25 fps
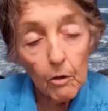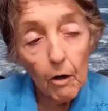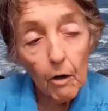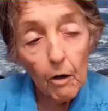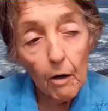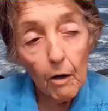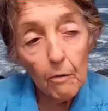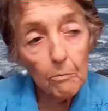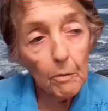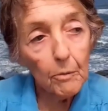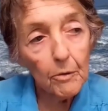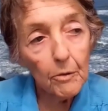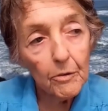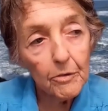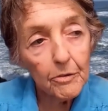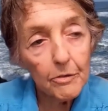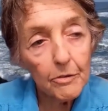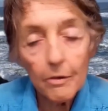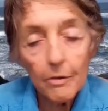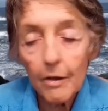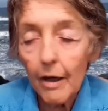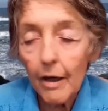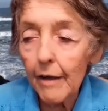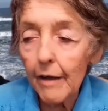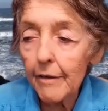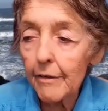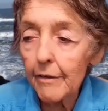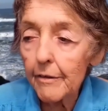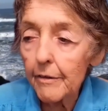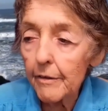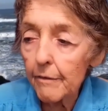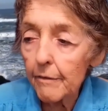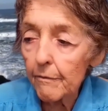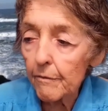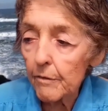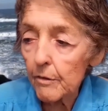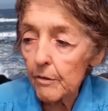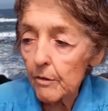I remember I
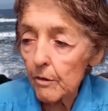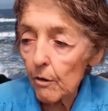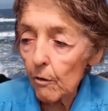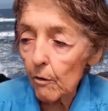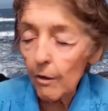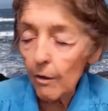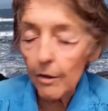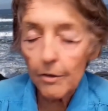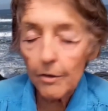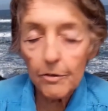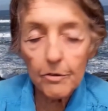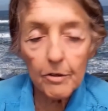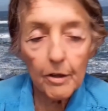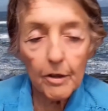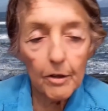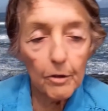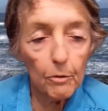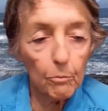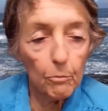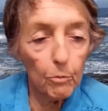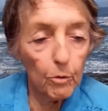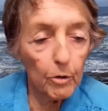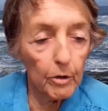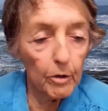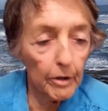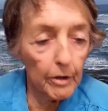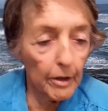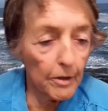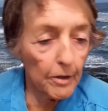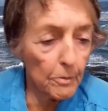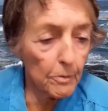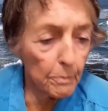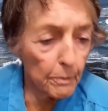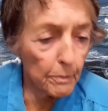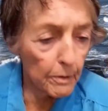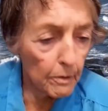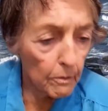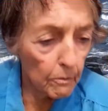didn't even know how to say the word
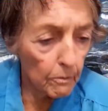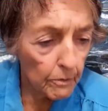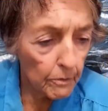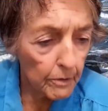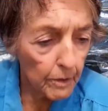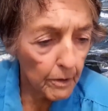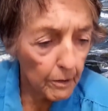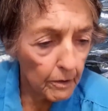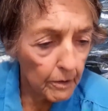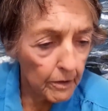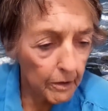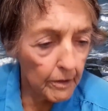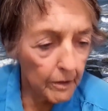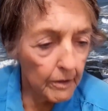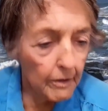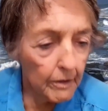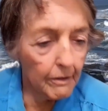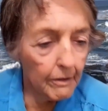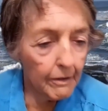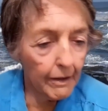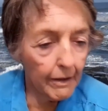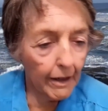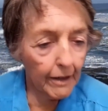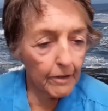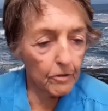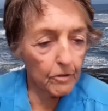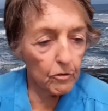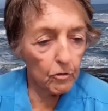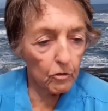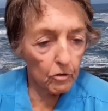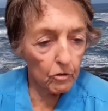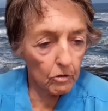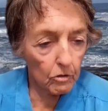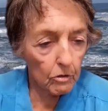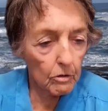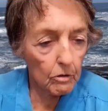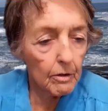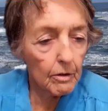lesbian without getting
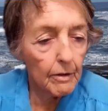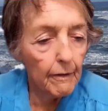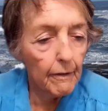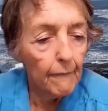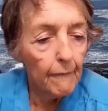anxious.